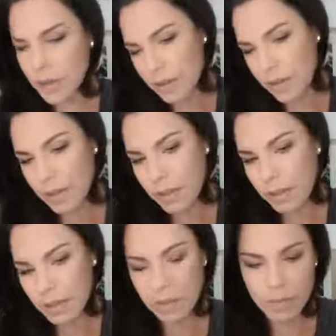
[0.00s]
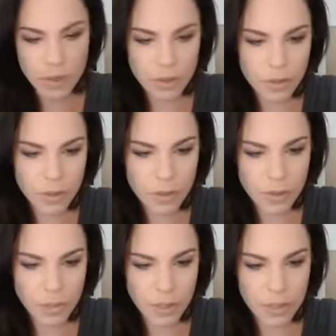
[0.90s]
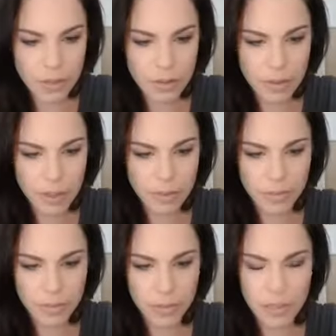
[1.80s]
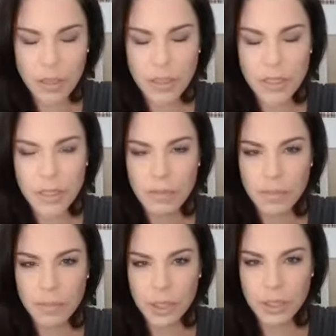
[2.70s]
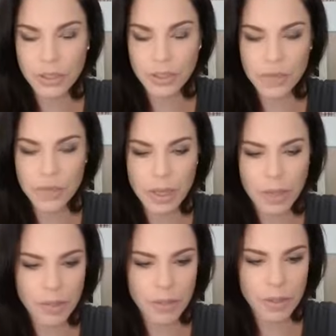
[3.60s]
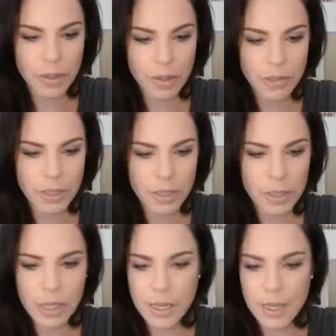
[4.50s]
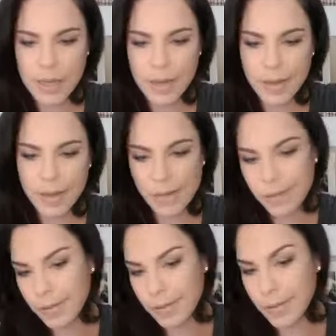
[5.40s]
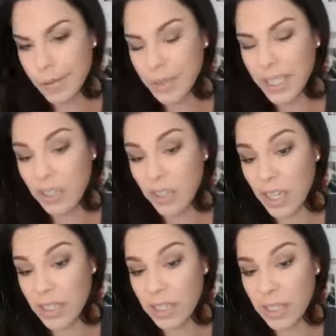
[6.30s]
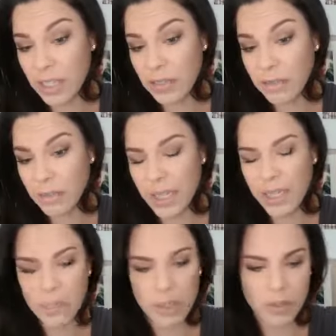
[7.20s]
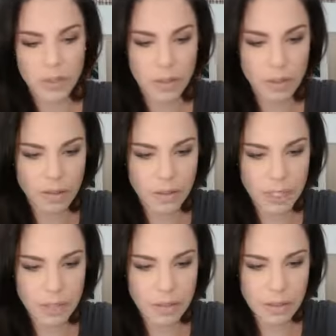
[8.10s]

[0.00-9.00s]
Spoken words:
I wonder if those are real hardwood floors. It's hard to tell from pictures if you have real hardwood. They're really glossy, but that could be the photography.